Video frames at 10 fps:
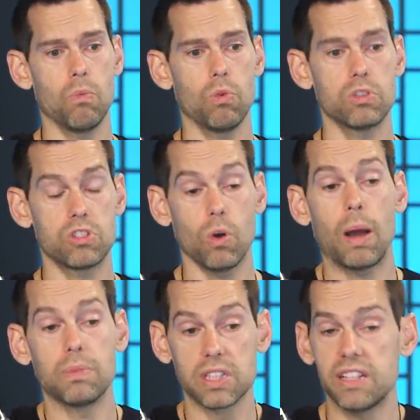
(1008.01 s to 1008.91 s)
so
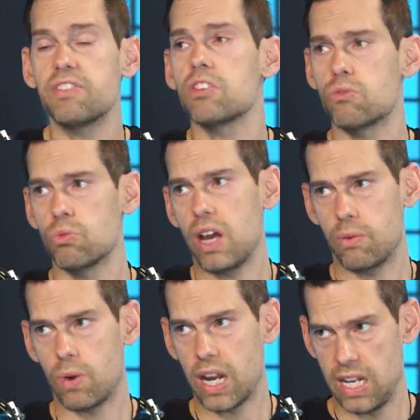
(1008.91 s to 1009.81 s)
I'm living through that
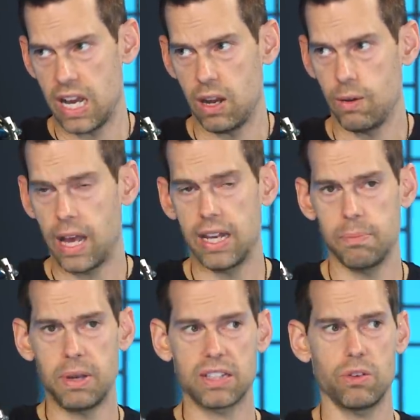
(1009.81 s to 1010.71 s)
right now at
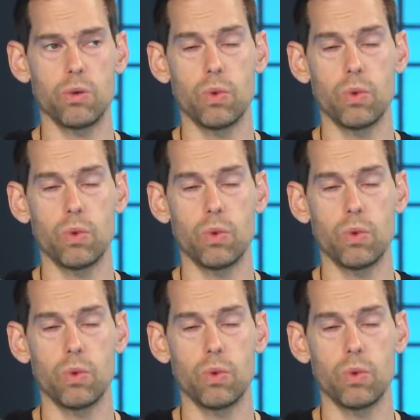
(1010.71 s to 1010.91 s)
Impact Theory.